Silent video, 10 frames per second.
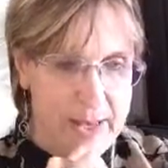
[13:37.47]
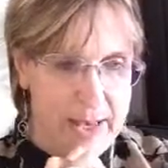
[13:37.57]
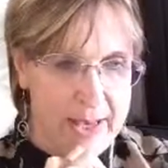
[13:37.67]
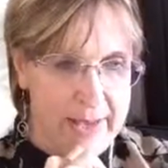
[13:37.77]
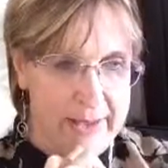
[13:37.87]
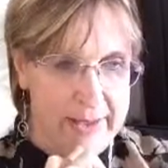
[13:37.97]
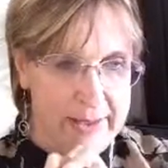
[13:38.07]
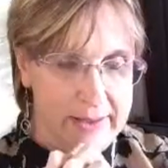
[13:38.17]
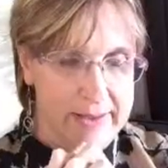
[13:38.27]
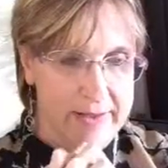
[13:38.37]

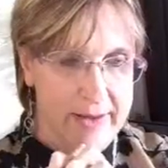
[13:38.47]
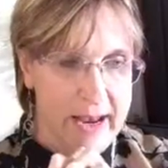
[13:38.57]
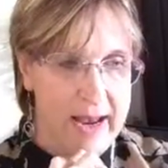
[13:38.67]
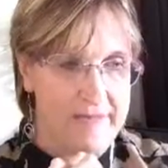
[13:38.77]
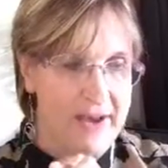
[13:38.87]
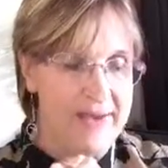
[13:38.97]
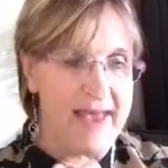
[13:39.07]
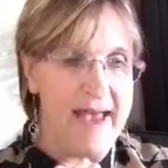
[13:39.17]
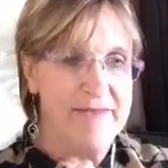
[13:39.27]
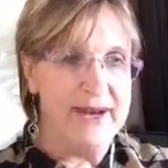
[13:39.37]
if I
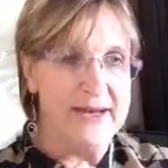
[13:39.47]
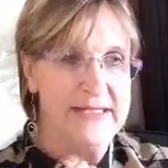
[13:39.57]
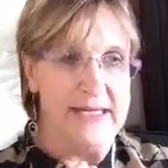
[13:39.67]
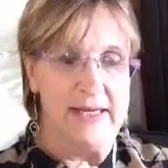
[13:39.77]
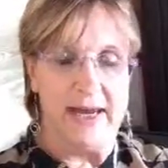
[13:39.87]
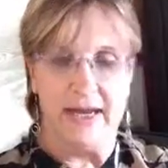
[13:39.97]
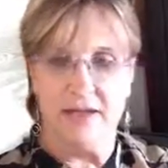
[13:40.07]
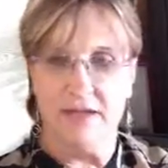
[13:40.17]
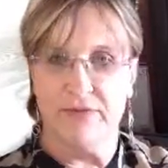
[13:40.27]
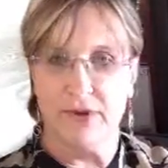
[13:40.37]
have an idea like I
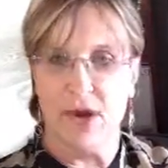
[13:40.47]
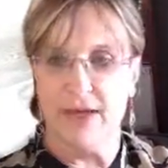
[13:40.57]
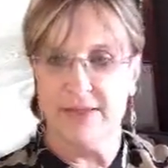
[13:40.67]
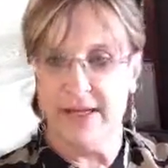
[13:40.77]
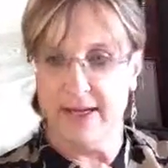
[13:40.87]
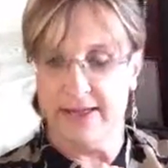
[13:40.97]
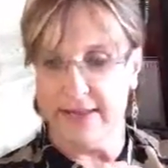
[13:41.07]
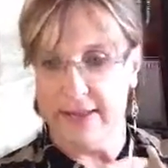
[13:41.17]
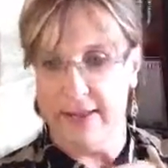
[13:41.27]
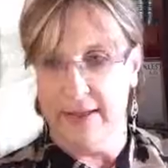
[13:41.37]
did for
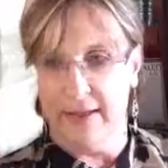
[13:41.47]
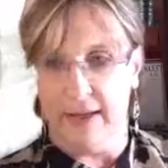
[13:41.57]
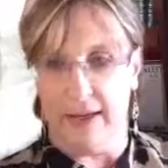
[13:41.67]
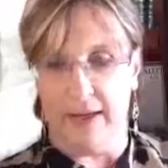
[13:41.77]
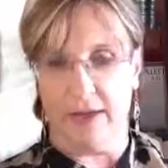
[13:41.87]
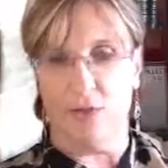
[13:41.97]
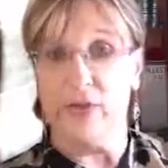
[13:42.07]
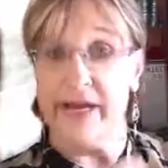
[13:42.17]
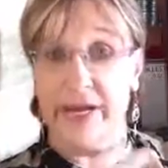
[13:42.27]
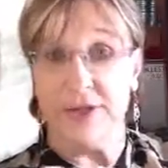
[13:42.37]
content
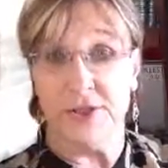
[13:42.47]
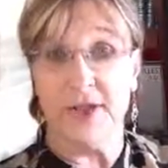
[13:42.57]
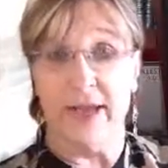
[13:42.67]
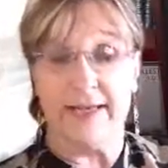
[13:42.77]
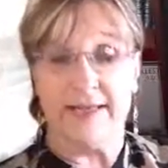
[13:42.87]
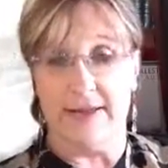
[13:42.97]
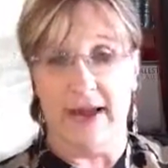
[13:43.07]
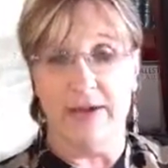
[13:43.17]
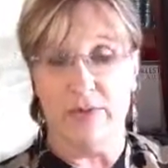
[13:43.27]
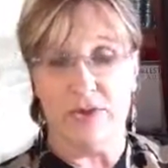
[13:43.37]
creation last
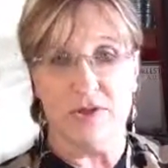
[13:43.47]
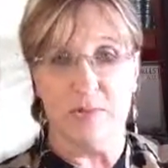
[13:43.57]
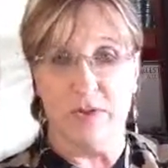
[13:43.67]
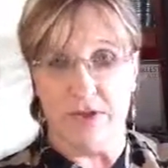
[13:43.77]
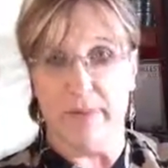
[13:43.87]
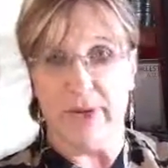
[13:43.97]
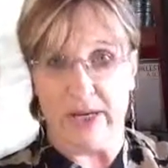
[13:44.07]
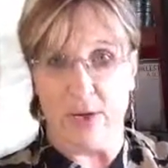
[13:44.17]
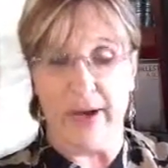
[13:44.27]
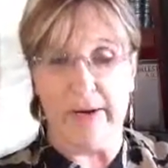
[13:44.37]
night, which is one of the
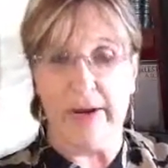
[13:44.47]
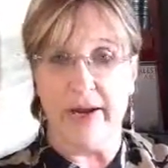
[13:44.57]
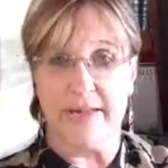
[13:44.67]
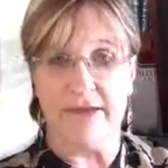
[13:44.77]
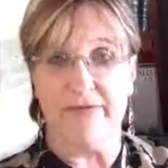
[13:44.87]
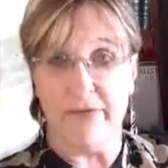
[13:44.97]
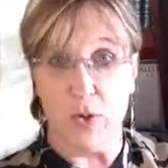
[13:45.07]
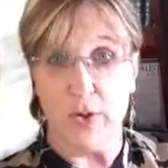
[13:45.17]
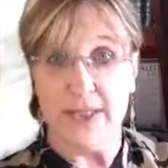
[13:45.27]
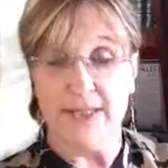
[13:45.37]
bigger areas of
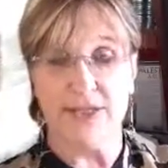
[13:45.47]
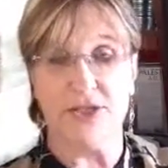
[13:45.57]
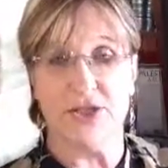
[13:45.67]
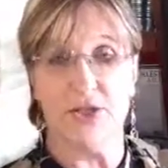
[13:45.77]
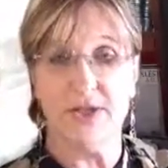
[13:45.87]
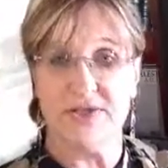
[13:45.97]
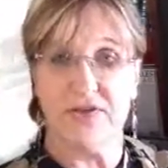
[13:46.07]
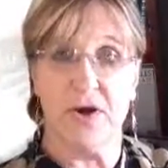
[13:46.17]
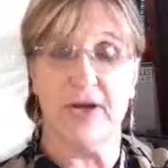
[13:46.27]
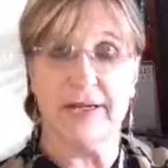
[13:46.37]
focus this year as
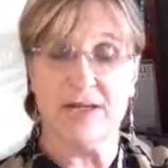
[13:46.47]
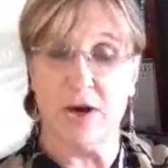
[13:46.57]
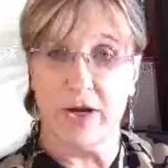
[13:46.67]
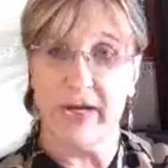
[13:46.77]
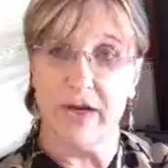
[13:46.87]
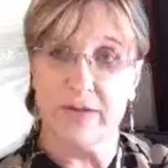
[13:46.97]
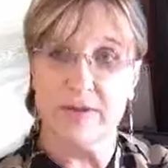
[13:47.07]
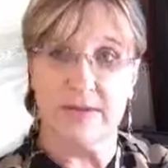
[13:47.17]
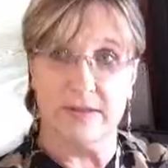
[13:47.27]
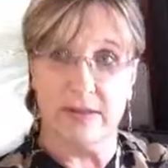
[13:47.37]
far as
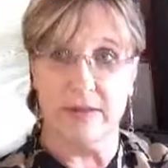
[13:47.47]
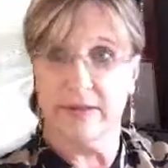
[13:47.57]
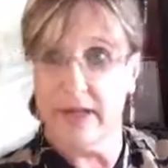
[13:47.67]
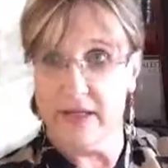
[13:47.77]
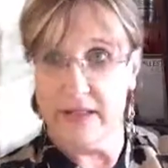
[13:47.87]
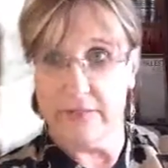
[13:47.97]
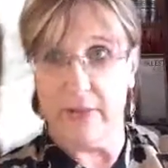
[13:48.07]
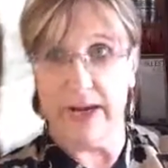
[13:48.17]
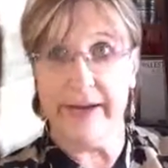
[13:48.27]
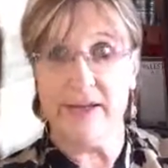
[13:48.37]
Artios and the end in
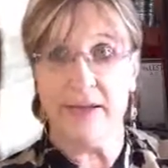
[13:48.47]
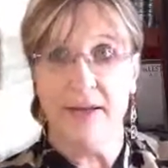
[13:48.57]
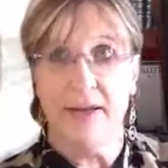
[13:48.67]
mind,